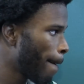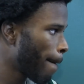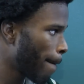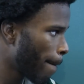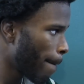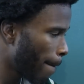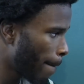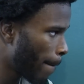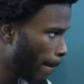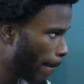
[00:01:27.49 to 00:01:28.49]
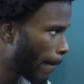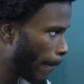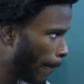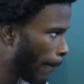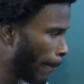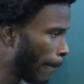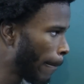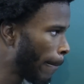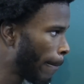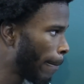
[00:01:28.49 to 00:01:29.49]
Scott Patchan just told us
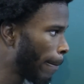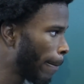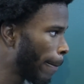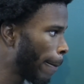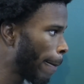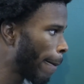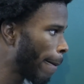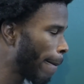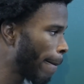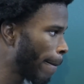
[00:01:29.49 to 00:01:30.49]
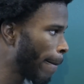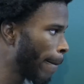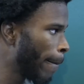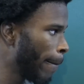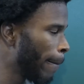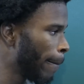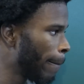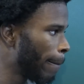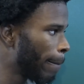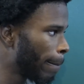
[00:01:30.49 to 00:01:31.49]
how important the legacy thing
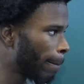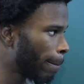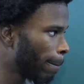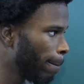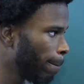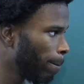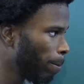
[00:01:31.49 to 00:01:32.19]
is for him.